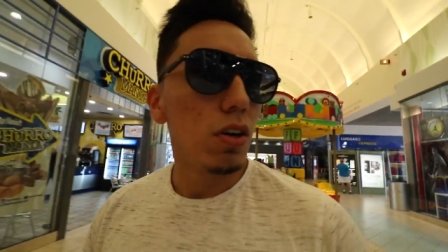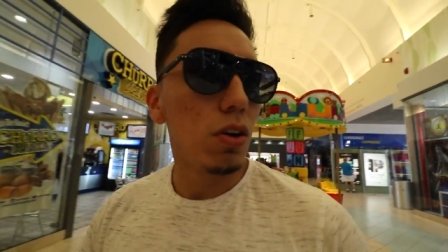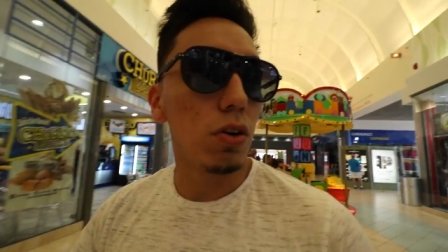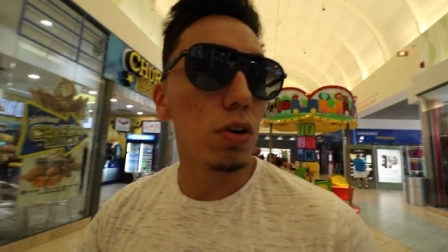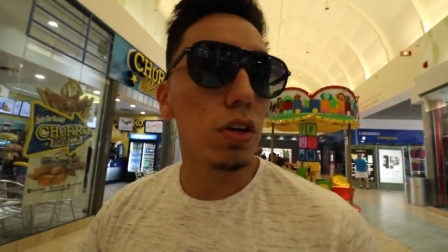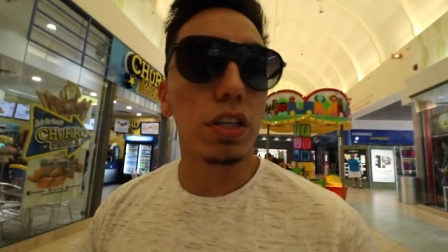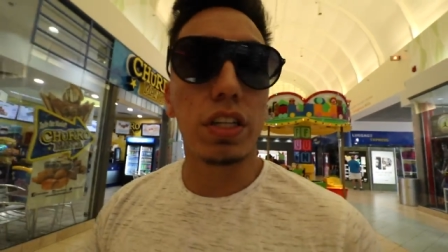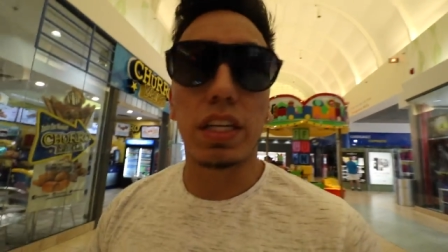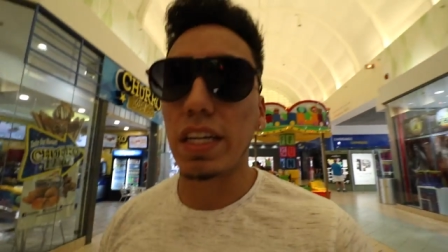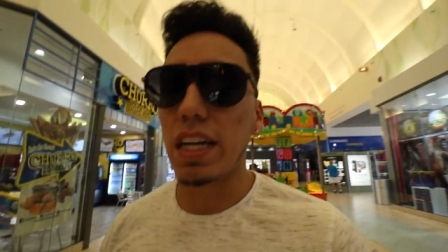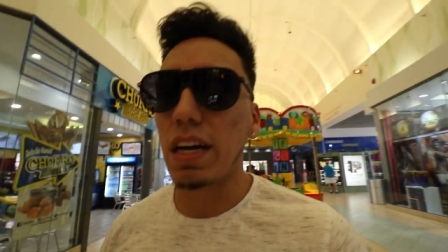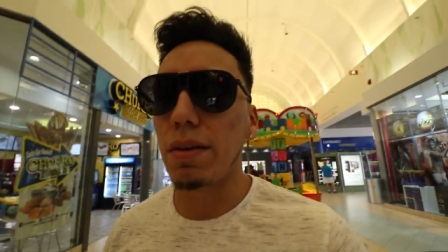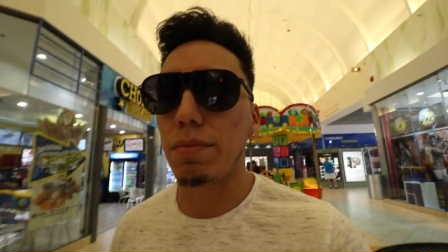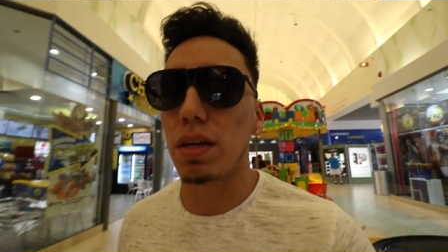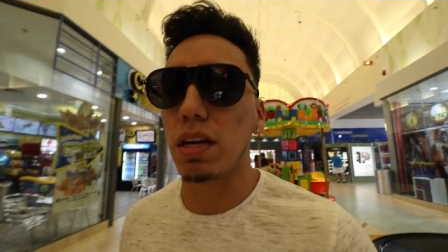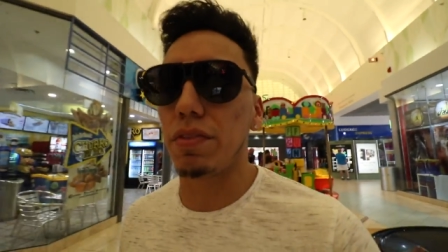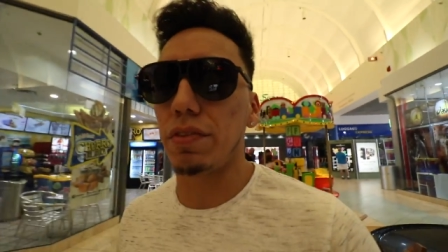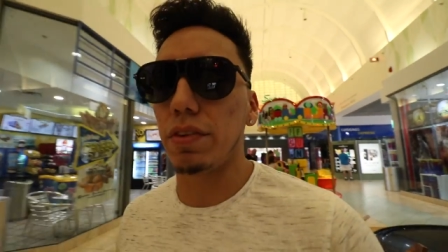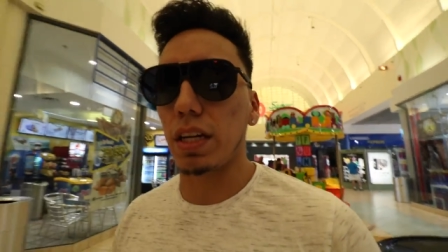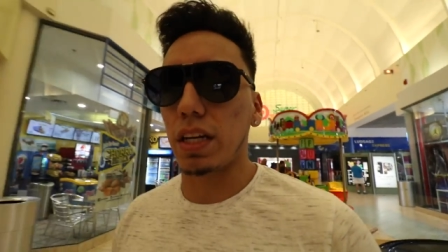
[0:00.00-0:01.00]
or DM
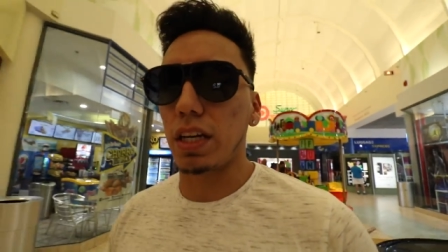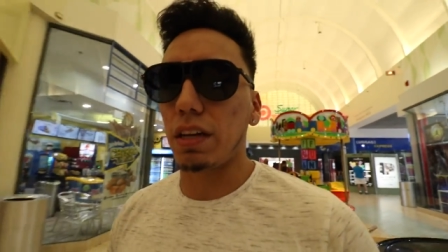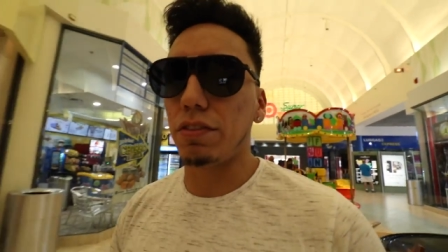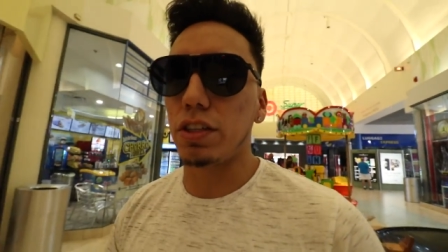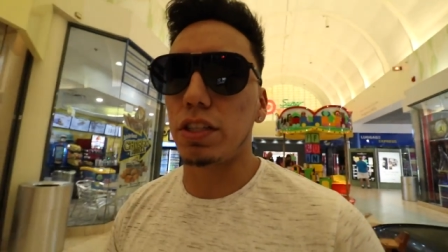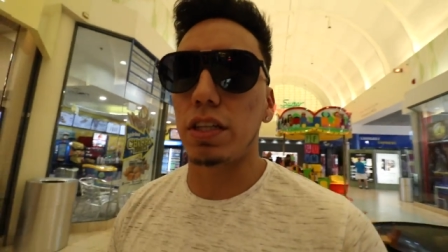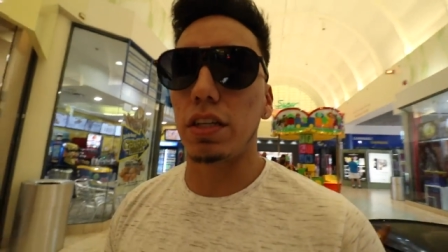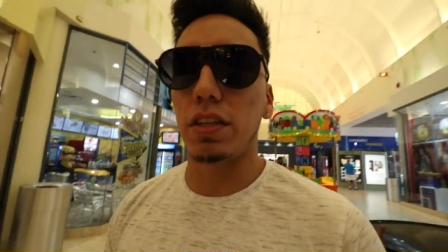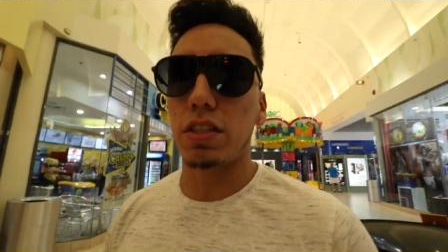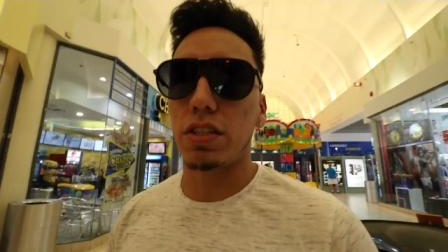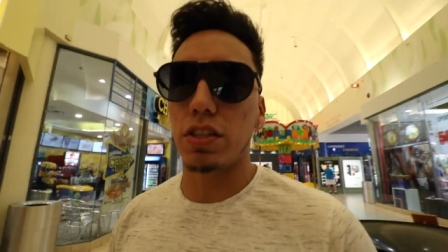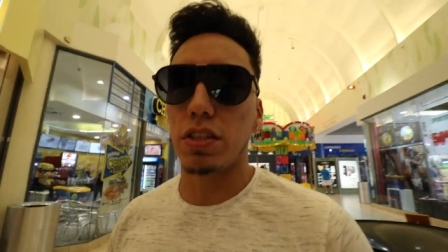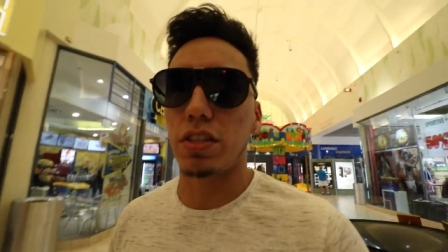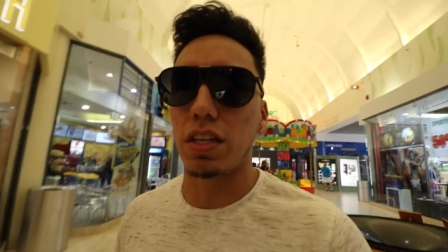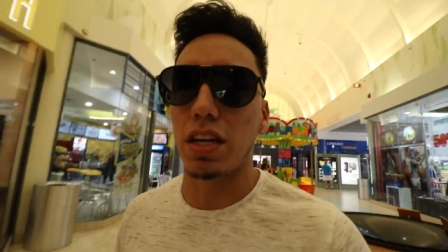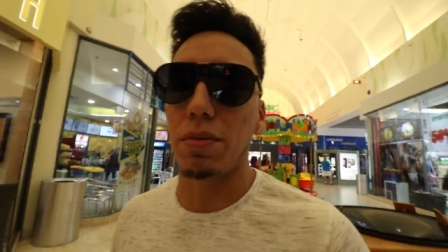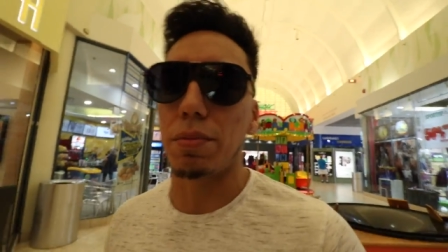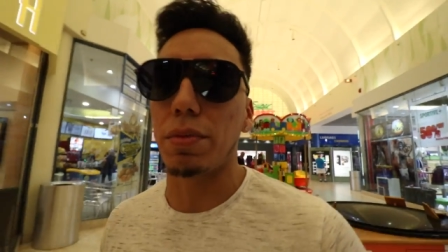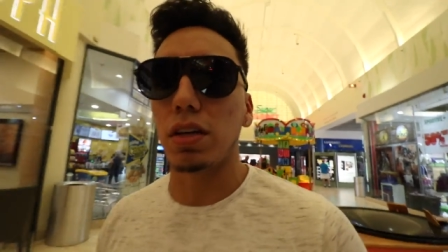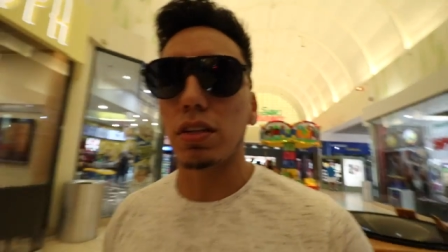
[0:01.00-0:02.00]
me. If, like if you're serious, just
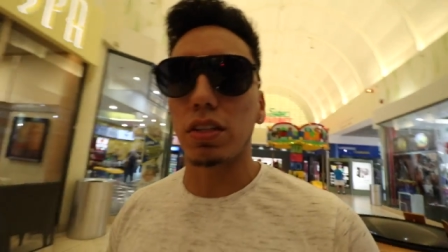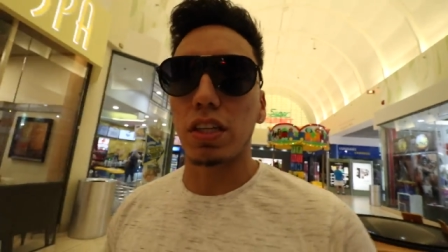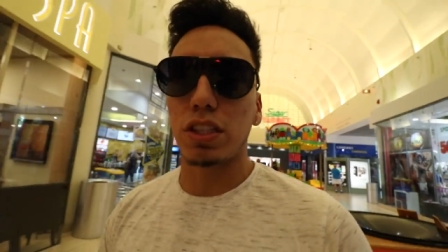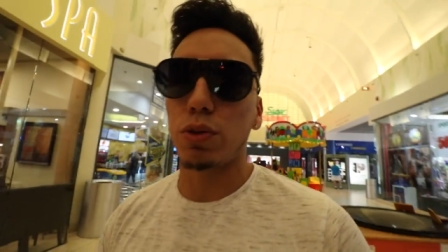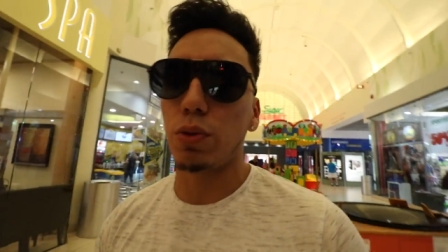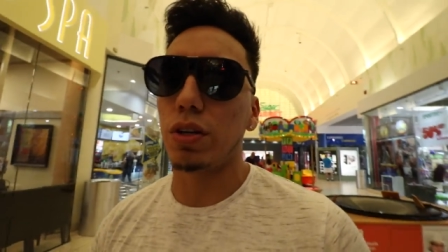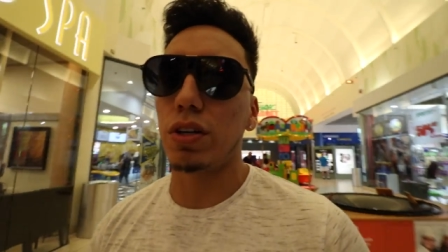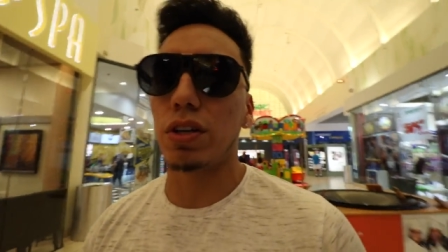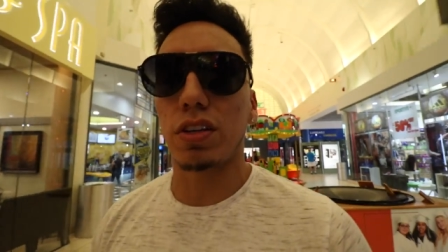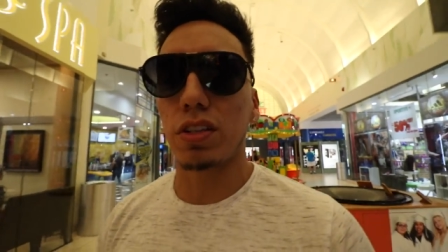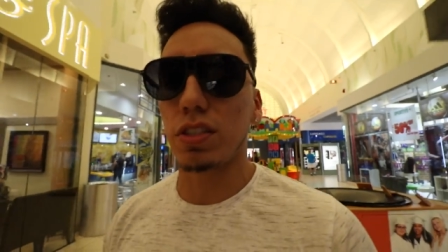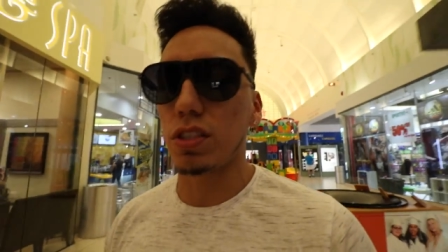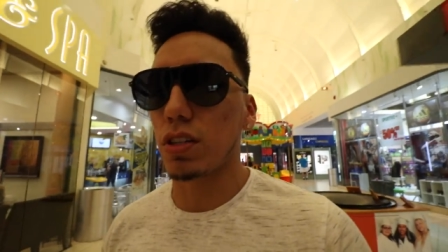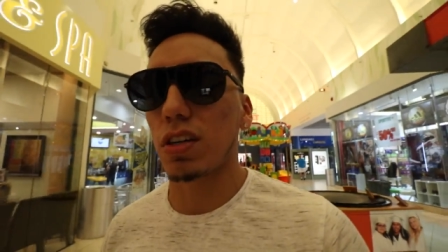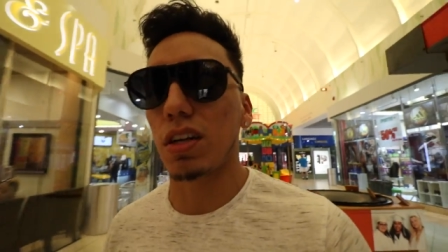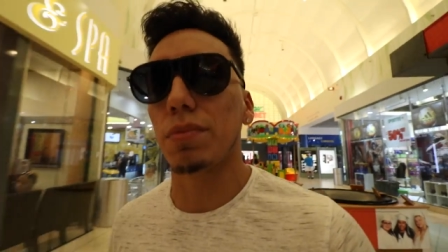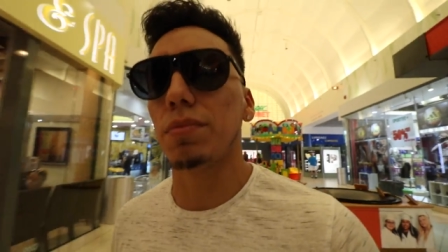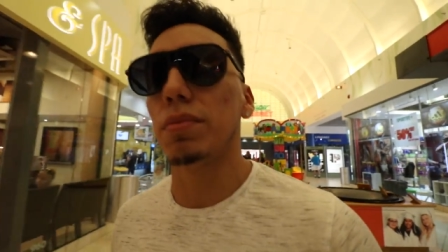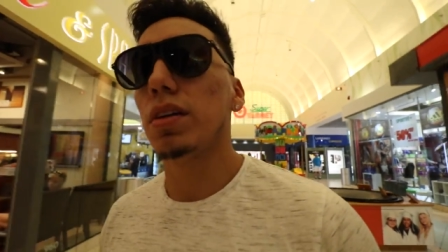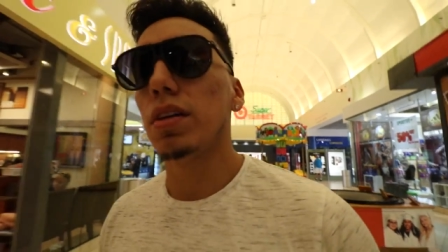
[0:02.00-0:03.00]
DM me on like Twitter or
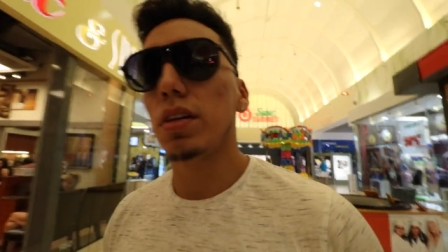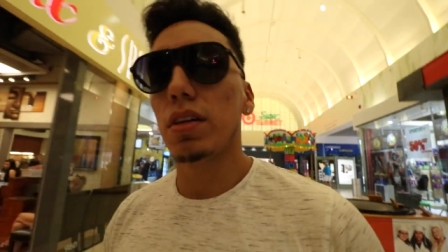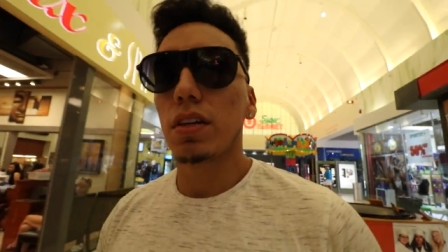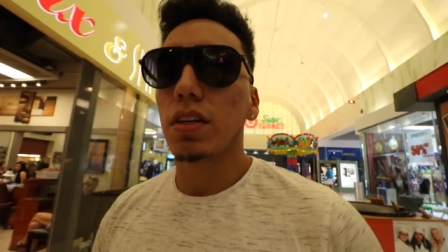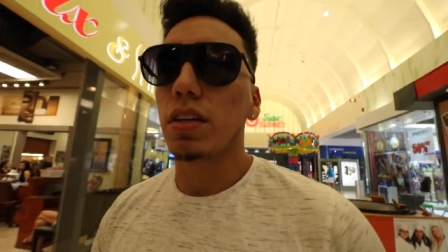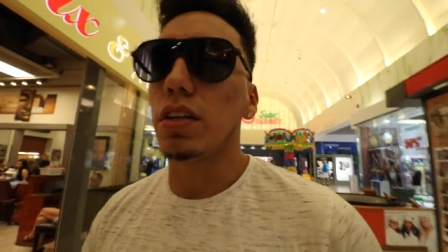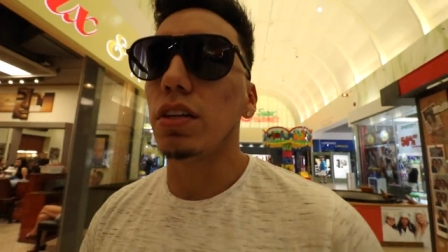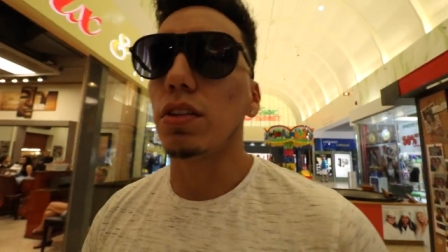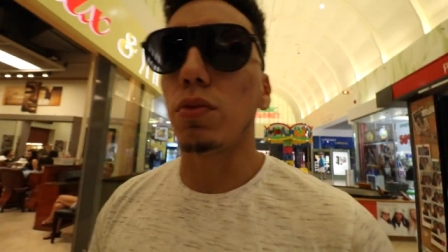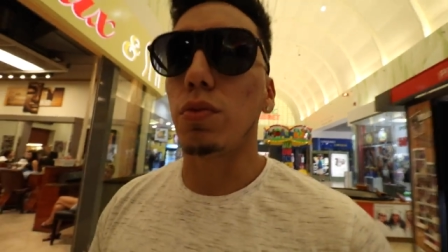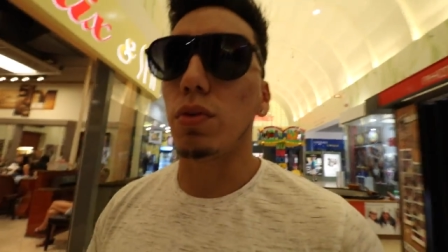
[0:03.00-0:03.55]
Instagram either